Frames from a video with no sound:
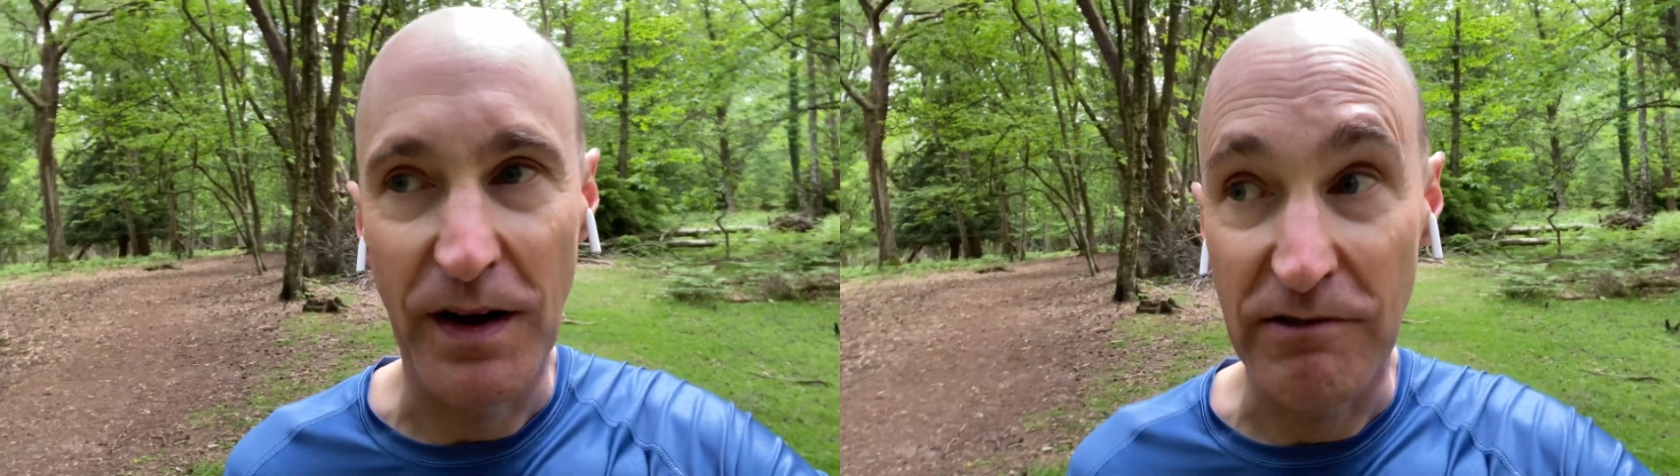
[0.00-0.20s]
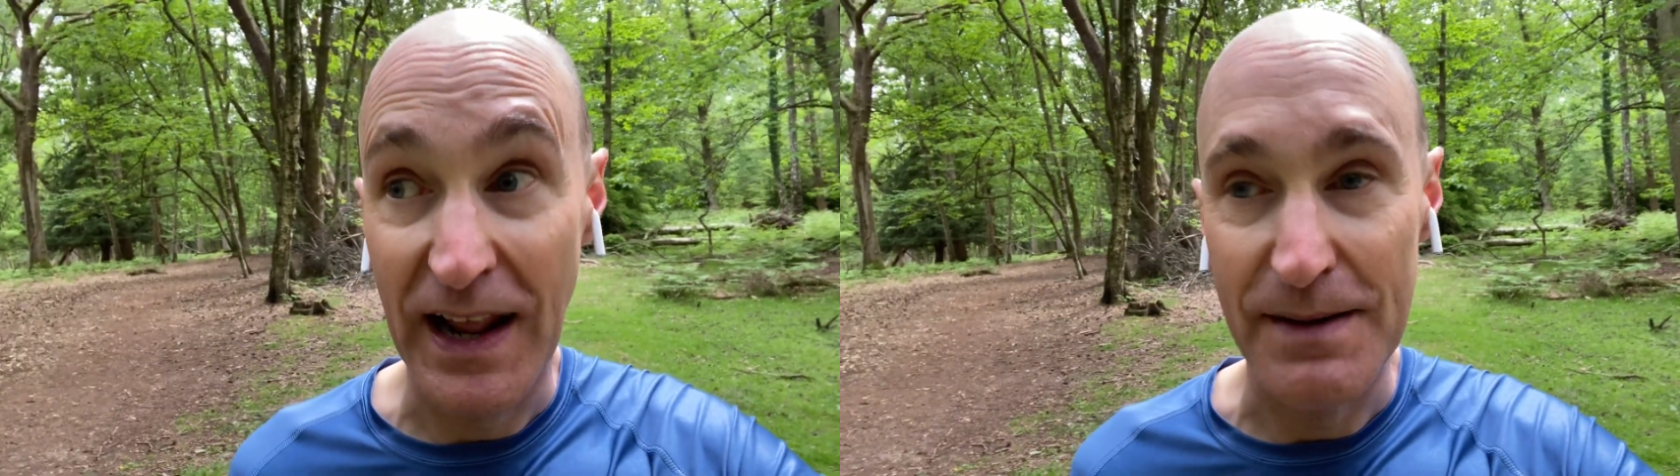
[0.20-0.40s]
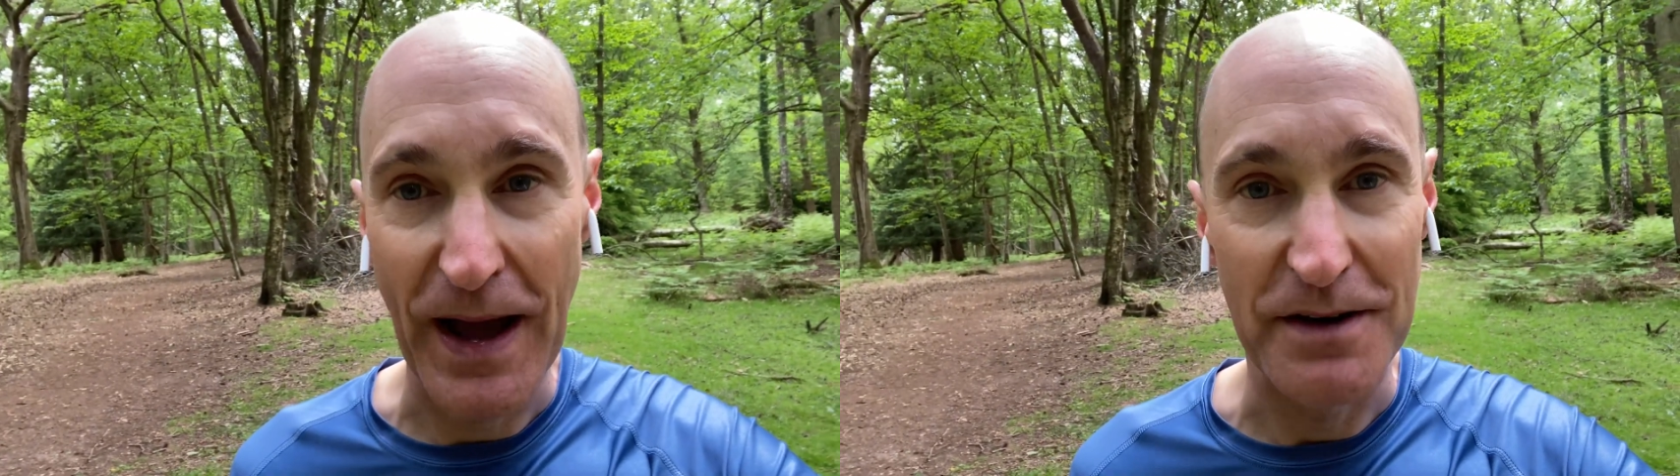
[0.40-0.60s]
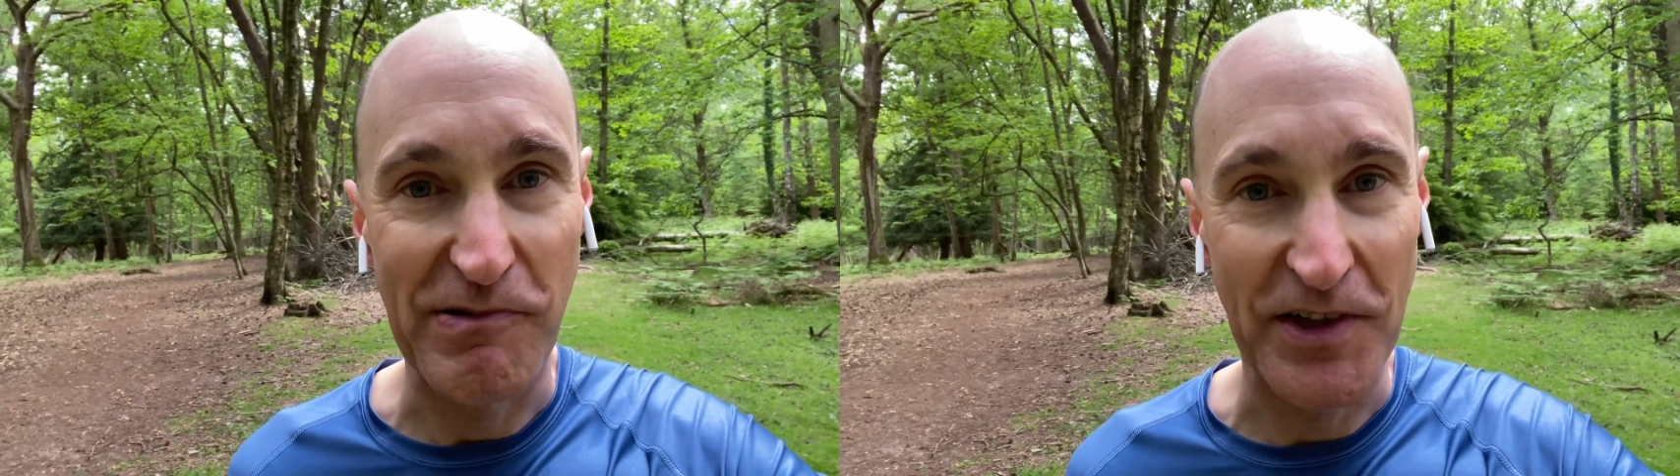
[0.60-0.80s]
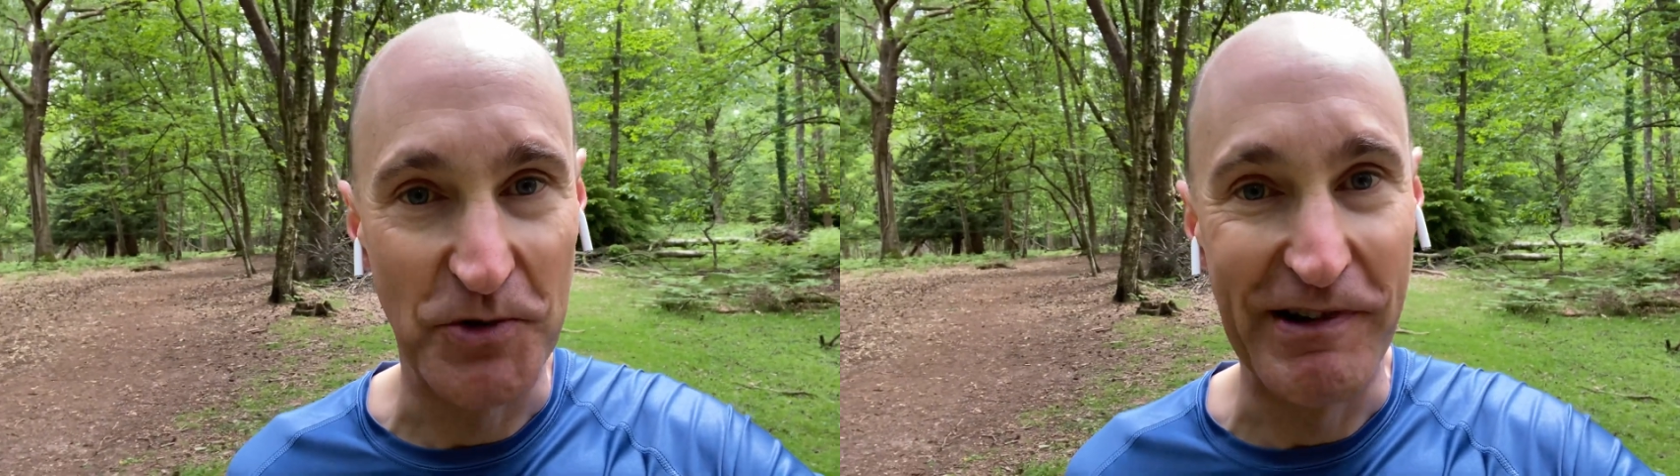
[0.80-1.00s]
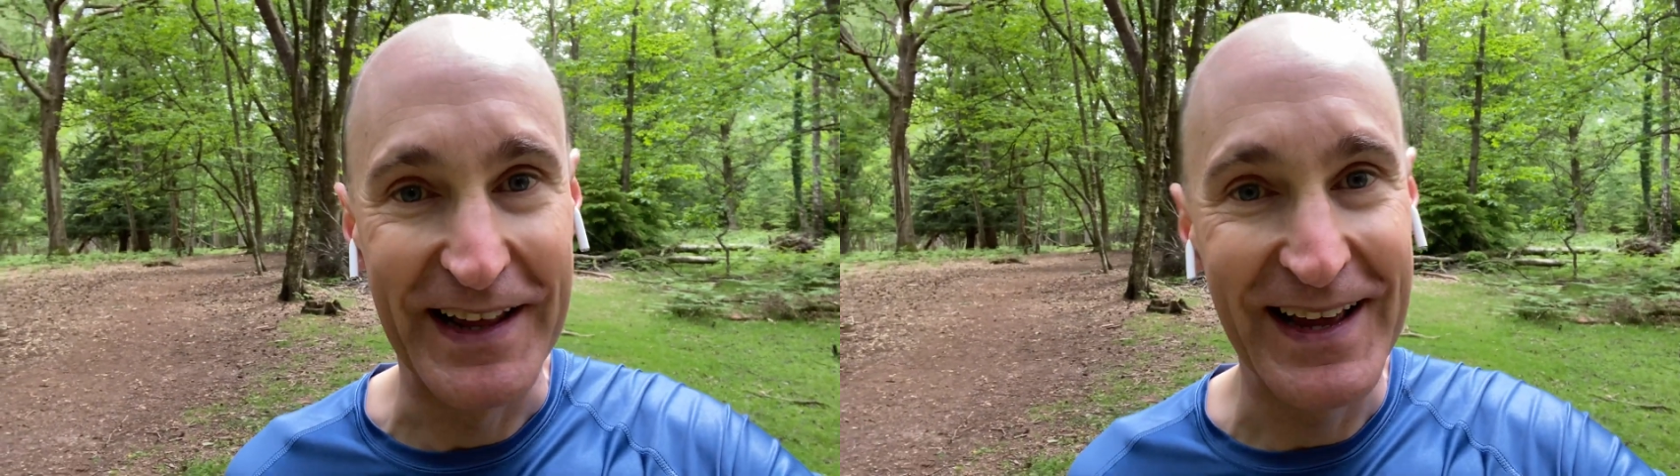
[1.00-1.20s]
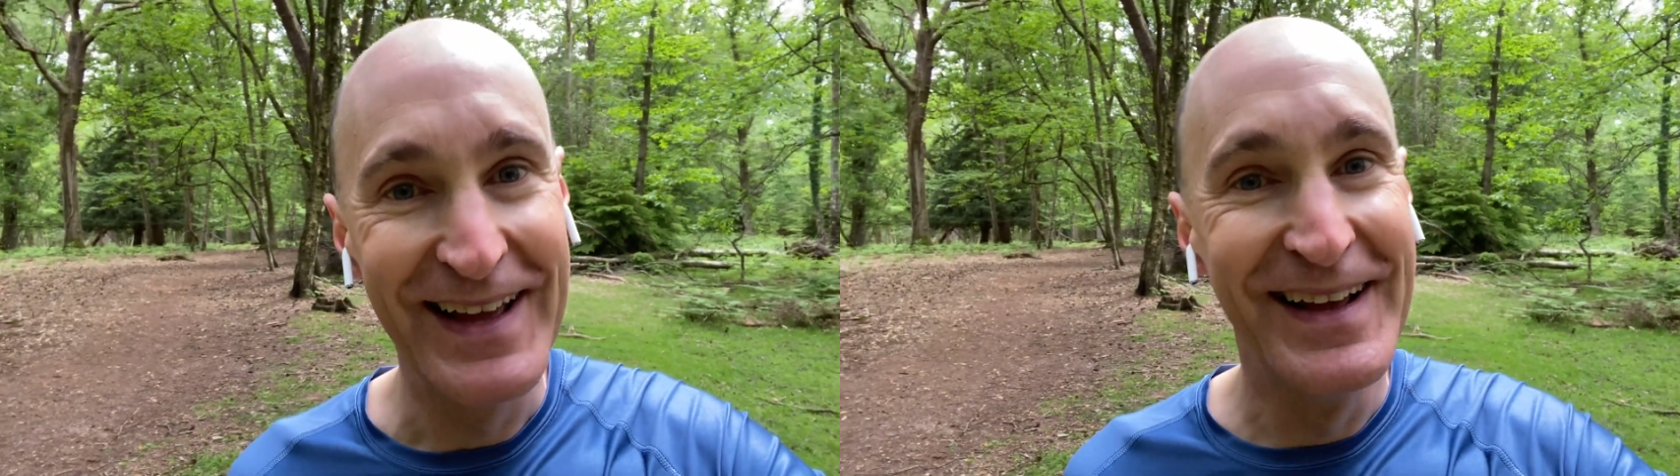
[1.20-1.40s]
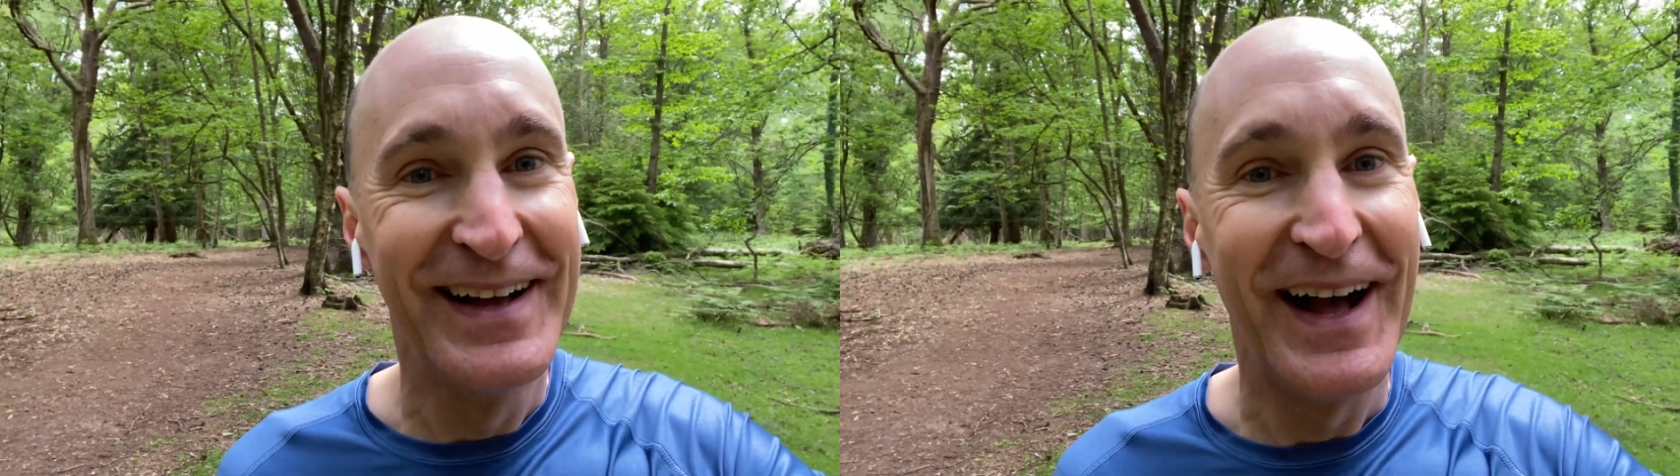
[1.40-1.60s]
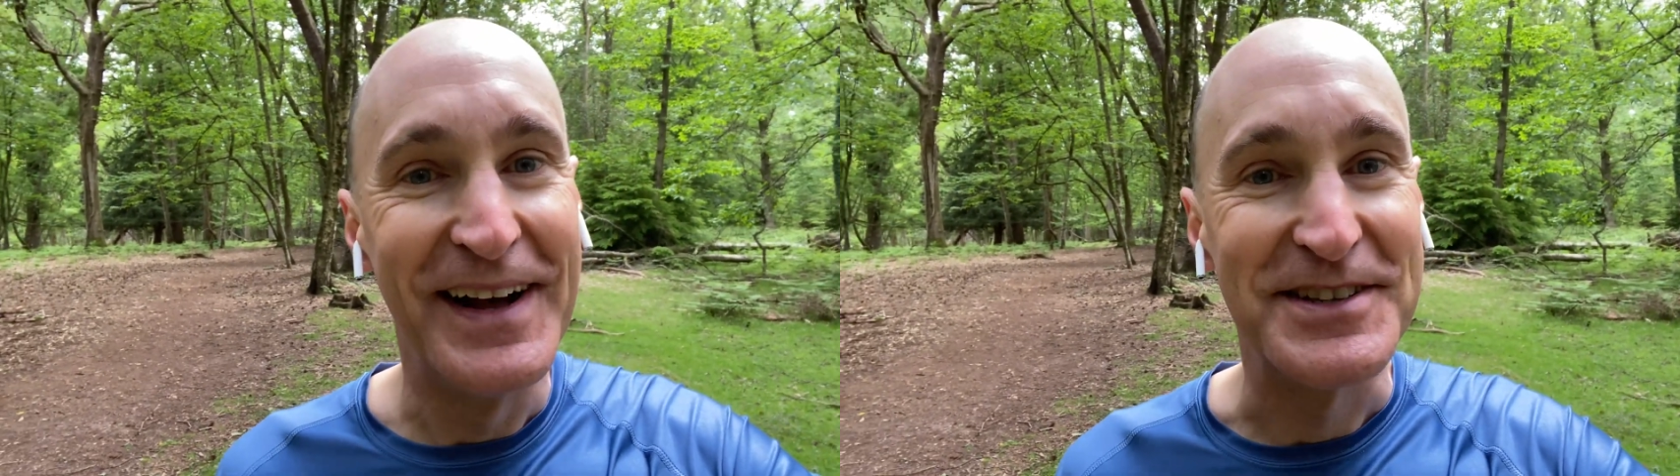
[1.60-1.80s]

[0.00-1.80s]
I really am out of breath already, so